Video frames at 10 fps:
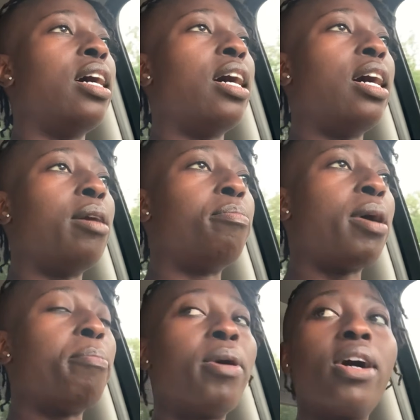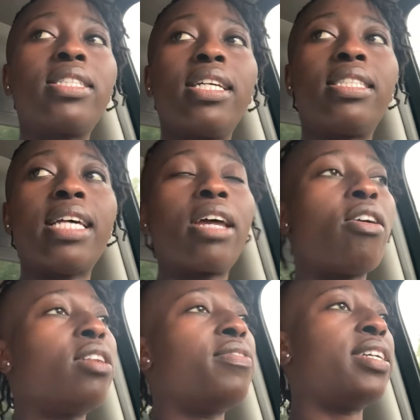My boss had sat
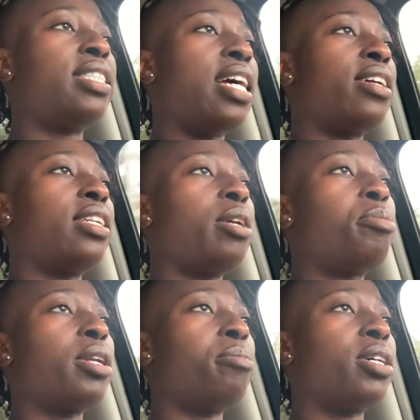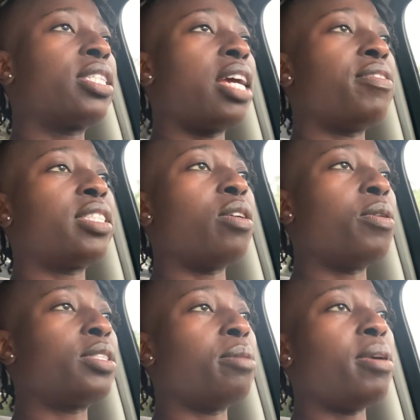all of us down and he pretty much gave us the
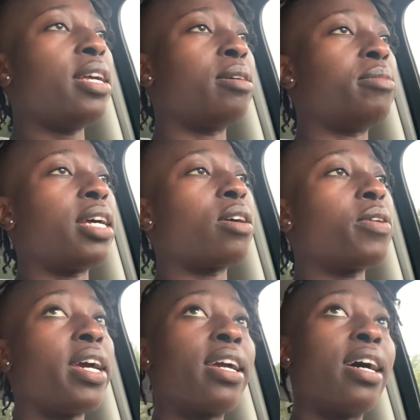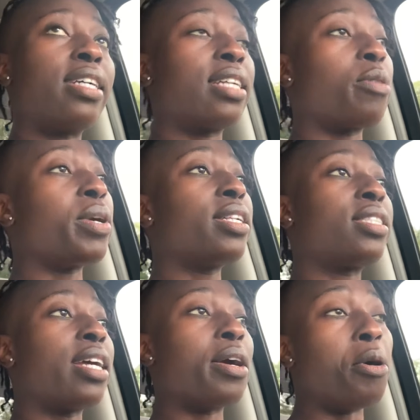ultimatum, like, okay guys, like, we could
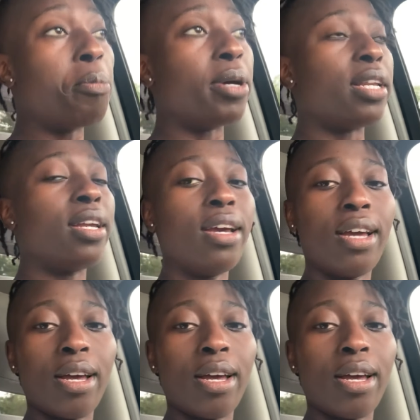stay open,